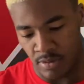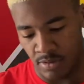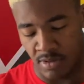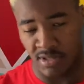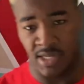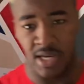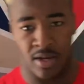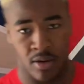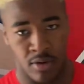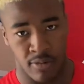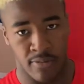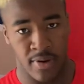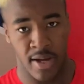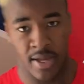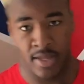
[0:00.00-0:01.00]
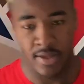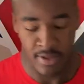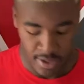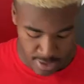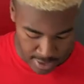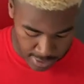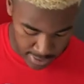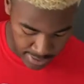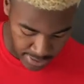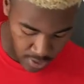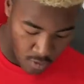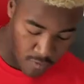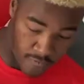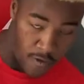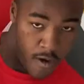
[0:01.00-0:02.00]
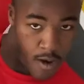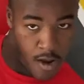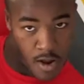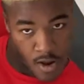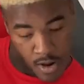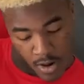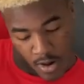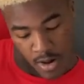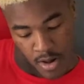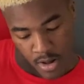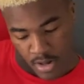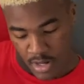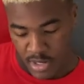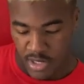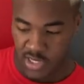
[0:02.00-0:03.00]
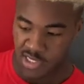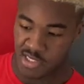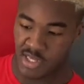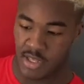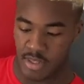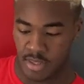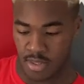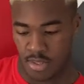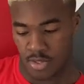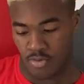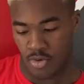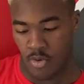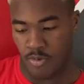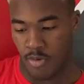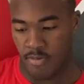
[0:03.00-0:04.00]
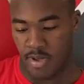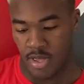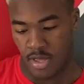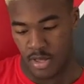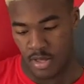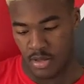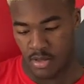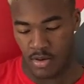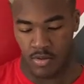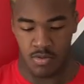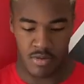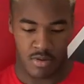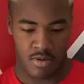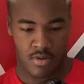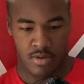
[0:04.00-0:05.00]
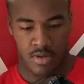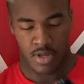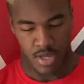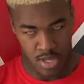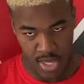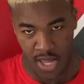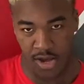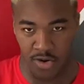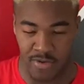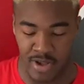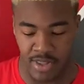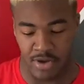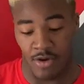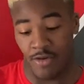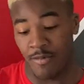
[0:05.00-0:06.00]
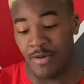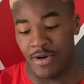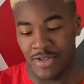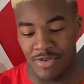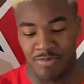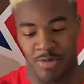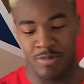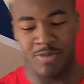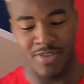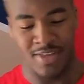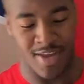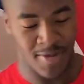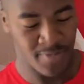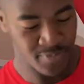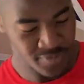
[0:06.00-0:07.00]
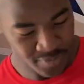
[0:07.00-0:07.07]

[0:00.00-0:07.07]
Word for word: Because I go right leg over. So then the rope would be, no. Yeah, I got right leg over, but it rubs on there.